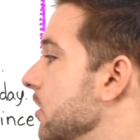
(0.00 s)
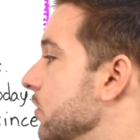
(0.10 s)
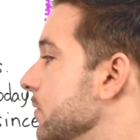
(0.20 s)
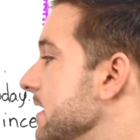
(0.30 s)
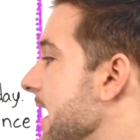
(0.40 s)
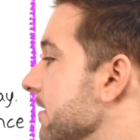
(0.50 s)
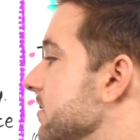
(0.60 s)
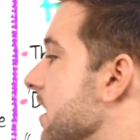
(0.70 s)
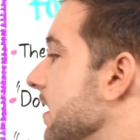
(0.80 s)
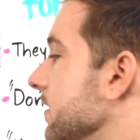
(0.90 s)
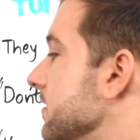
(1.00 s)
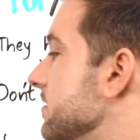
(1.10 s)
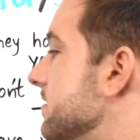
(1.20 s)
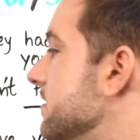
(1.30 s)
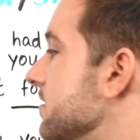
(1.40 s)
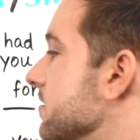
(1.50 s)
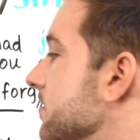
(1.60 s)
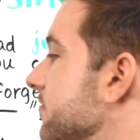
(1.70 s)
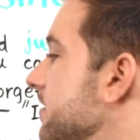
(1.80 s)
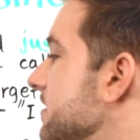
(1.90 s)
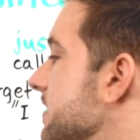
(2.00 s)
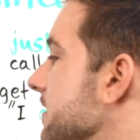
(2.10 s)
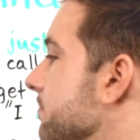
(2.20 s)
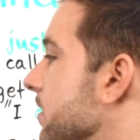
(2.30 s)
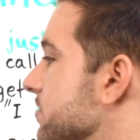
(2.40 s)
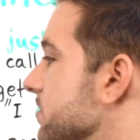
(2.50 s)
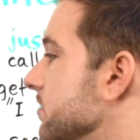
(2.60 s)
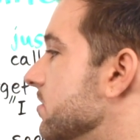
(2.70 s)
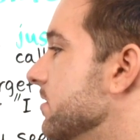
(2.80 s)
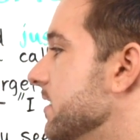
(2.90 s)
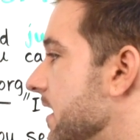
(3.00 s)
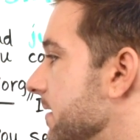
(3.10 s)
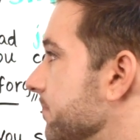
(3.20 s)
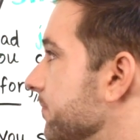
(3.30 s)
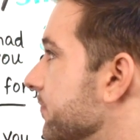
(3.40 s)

we have not considered visiting Barcelona yet.